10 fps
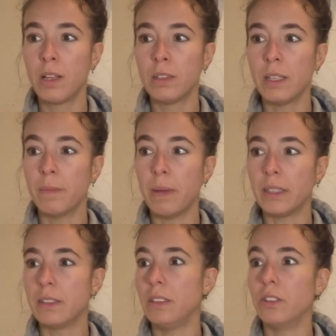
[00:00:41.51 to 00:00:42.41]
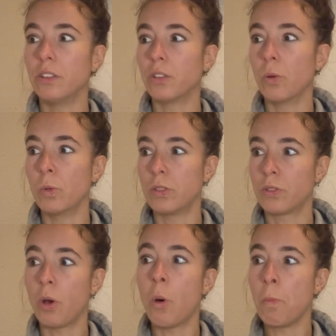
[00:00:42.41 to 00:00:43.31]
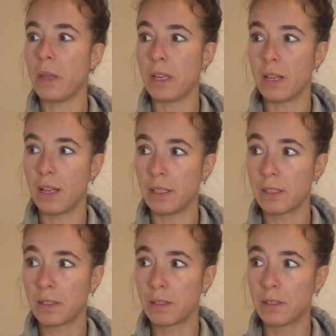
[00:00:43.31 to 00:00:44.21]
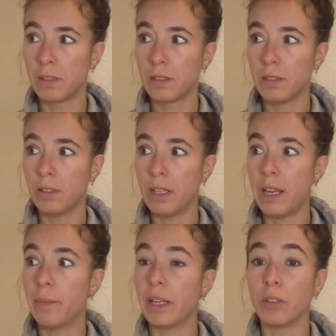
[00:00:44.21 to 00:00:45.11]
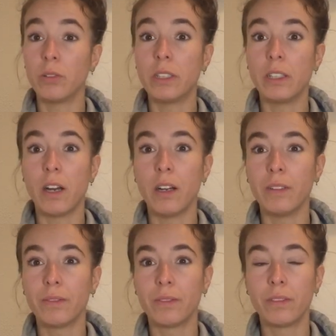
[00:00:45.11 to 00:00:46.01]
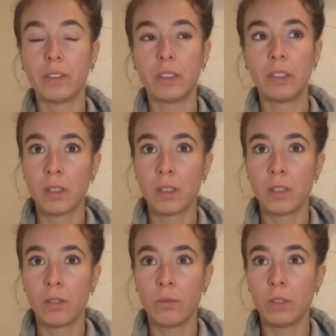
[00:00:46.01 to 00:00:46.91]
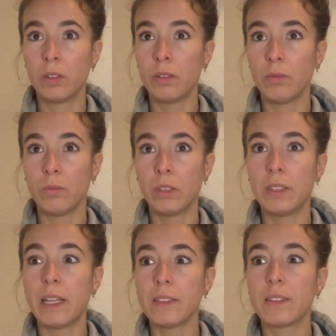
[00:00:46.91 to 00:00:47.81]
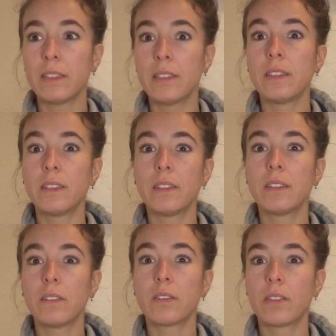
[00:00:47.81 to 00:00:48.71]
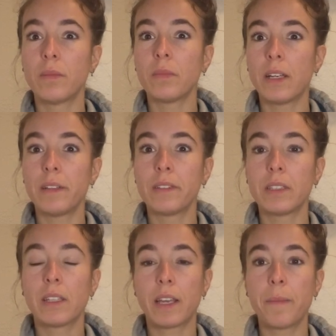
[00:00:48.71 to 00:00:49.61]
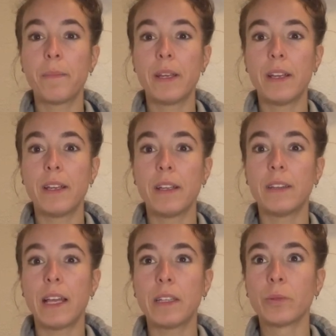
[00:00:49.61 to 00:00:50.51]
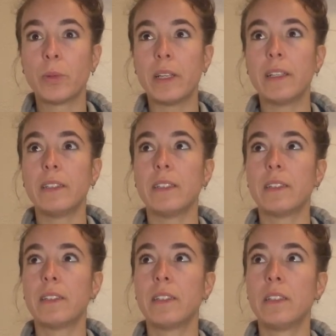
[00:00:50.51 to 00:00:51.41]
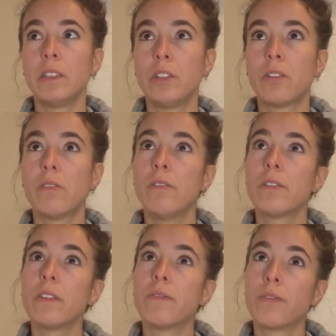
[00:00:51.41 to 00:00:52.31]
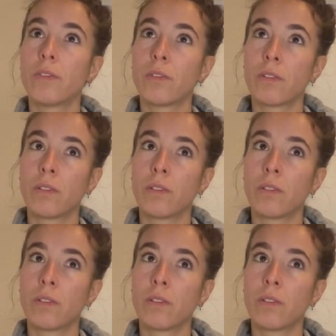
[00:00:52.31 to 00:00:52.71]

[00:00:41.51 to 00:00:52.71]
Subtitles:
that my teachers always saw me, like, am I good enough? With dancing, sometimes it can be in that way that you're looking for